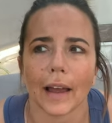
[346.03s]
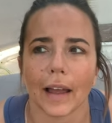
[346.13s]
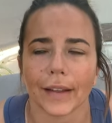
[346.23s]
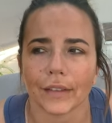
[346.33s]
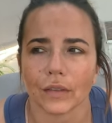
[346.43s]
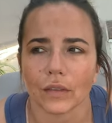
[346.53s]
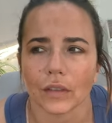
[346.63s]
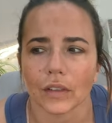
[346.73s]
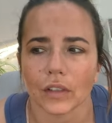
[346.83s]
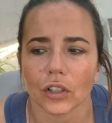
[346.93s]

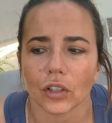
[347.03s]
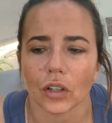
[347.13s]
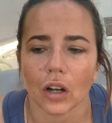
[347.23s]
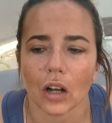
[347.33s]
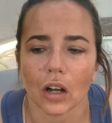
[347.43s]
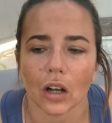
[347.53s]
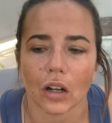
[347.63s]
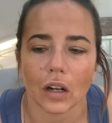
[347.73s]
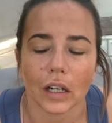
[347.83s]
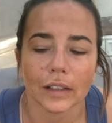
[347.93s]
And
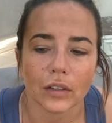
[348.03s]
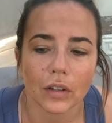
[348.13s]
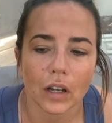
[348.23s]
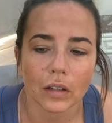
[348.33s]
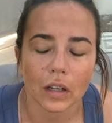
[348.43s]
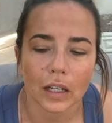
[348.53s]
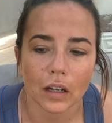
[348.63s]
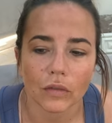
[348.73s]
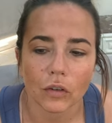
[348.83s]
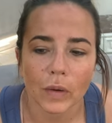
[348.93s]
I don't know, like,
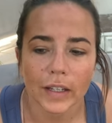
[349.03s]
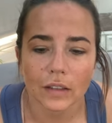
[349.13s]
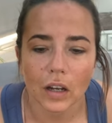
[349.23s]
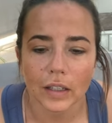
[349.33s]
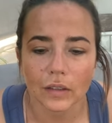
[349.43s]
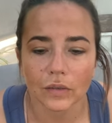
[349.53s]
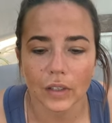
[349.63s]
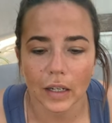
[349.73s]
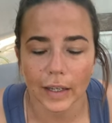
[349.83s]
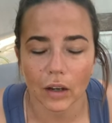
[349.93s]
I've always kind of
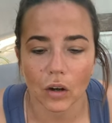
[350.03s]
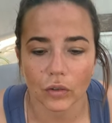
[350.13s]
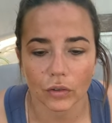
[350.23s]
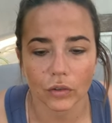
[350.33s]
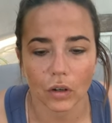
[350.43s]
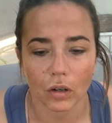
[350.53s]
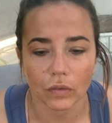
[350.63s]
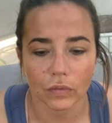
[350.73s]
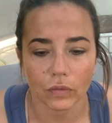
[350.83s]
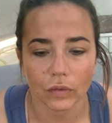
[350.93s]
done it on and
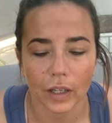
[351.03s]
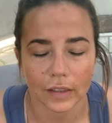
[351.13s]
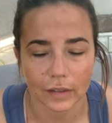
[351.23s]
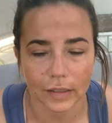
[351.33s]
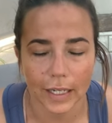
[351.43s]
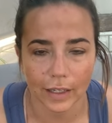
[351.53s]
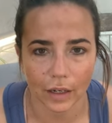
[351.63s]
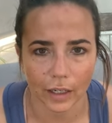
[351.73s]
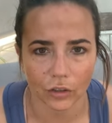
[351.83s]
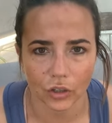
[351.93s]
off as a
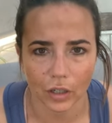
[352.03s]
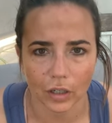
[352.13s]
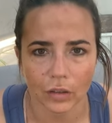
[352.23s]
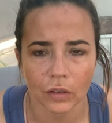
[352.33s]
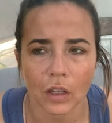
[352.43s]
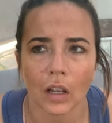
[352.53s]
teenager.